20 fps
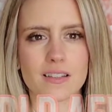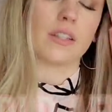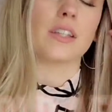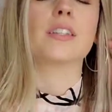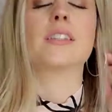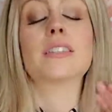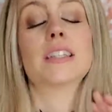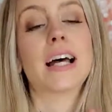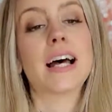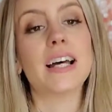The
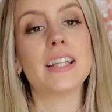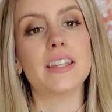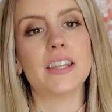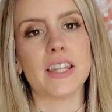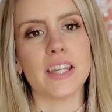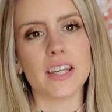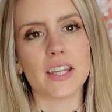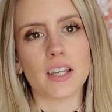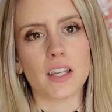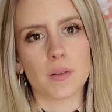sad
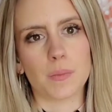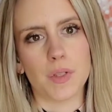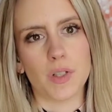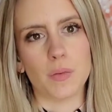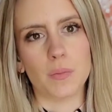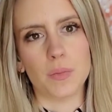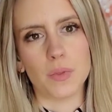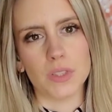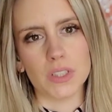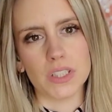thing
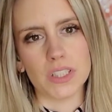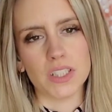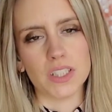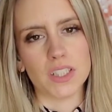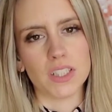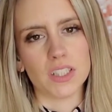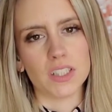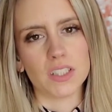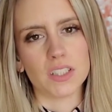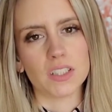about bullying
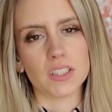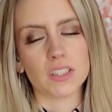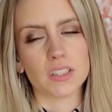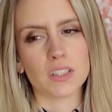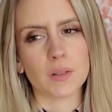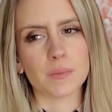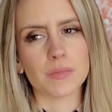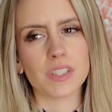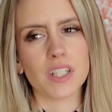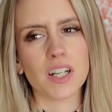is
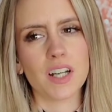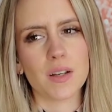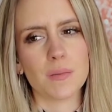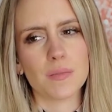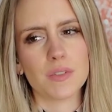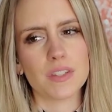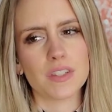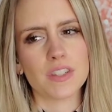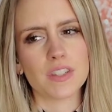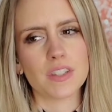
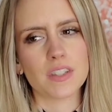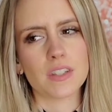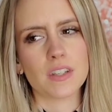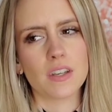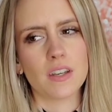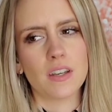sometimes